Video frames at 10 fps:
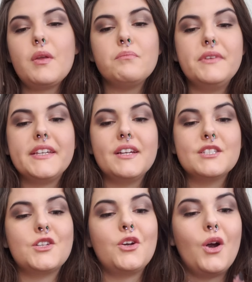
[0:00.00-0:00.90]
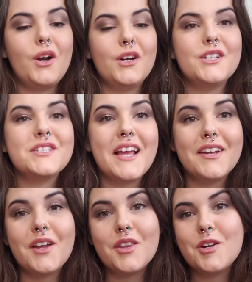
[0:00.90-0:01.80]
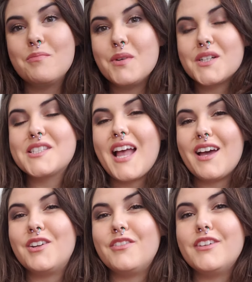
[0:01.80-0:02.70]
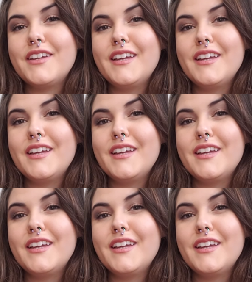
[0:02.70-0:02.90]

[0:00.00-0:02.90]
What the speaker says: because there are 10 other books after